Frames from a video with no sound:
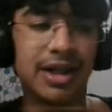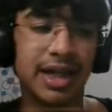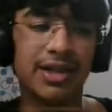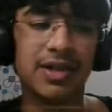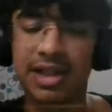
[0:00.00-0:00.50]

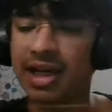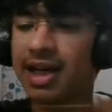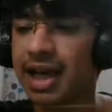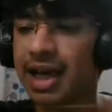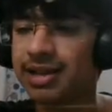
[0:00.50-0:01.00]
Guys, I'll
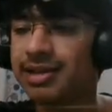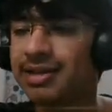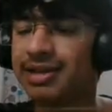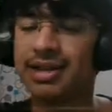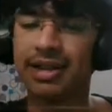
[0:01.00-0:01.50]
say again,
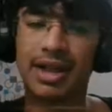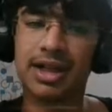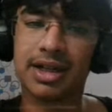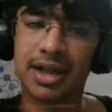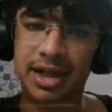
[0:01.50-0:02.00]

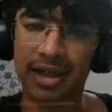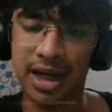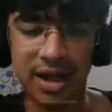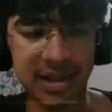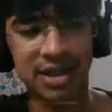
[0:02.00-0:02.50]

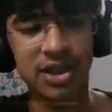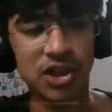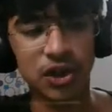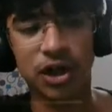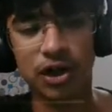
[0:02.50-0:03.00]
take a
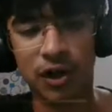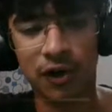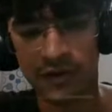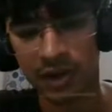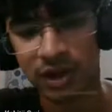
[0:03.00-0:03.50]
screenshot
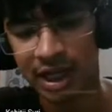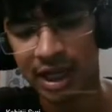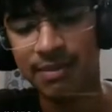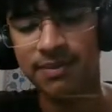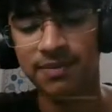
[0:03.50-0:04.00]
of your
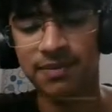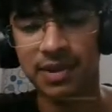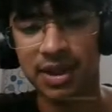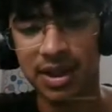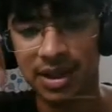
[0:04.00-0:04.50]
name,
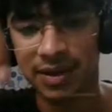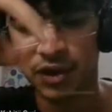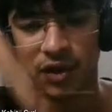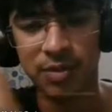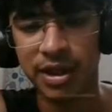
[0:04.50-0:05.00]

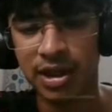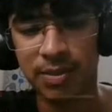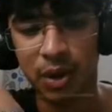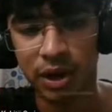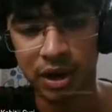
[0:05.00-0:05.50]
which will be
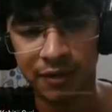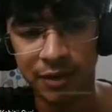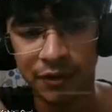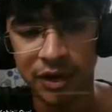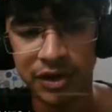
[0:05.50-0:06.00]
in the
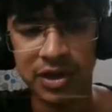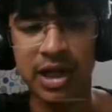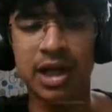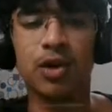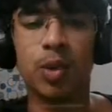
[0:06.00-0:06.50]
bottom of your
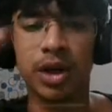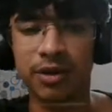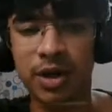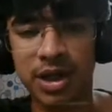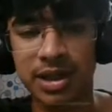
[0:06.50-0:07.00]
screen or
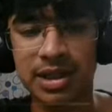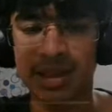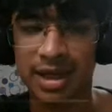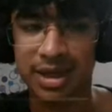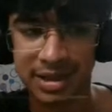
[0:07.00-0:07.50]
whatever it is.
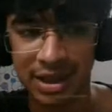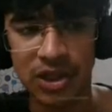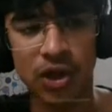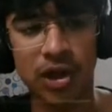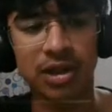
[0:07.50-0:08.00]
Take a
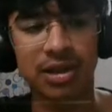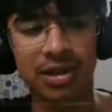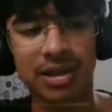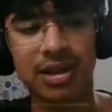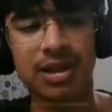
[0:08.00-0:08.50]
screenshot,
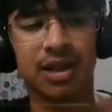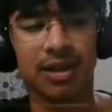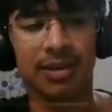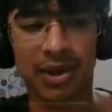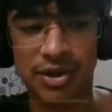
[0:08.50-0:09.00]

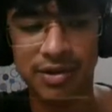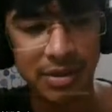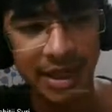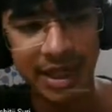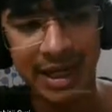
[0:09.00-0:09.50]
because
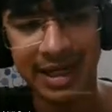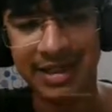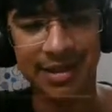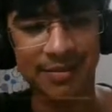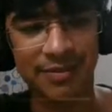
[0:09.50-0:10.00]
we'll be
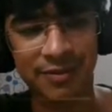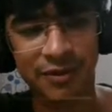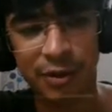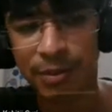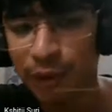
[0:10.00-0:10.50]
needing them
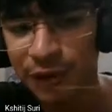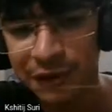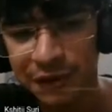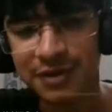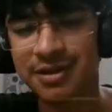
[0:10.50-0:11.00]
for proof
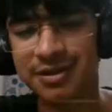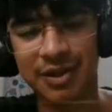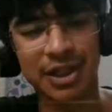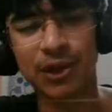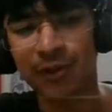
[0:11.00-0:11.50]

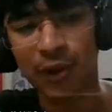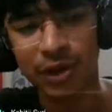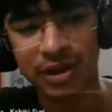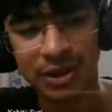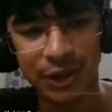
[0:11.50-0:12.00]
whether you won
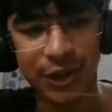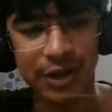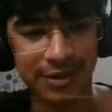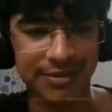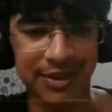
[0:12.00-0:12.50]
this or not.
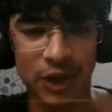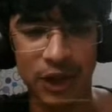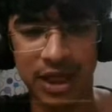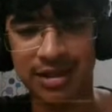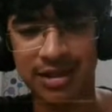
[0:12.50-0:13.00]

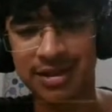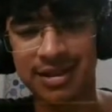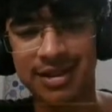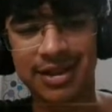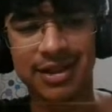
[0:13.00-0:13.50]
Okay?
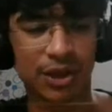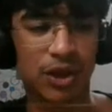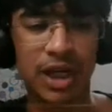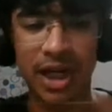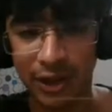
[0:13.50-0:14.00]

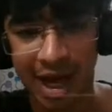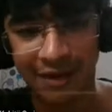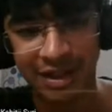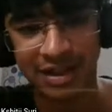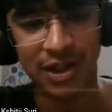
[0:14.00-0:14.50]
You need to
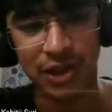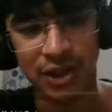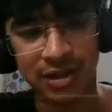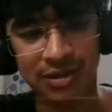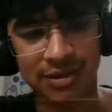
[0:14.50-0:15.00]
have a
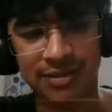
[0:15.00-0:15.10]
screenshot.